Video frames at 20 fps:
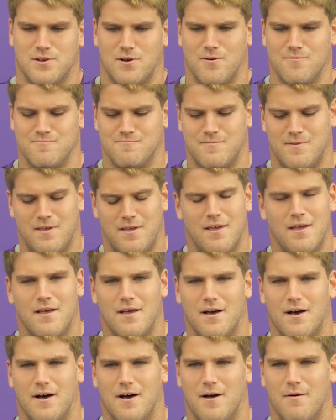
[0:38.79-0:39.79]
So
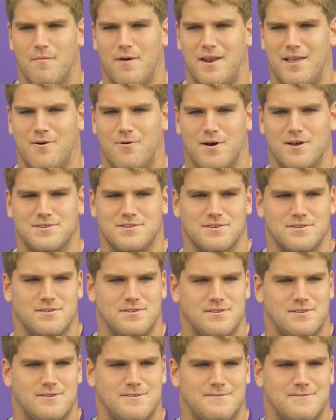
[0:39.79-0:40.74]
any questions?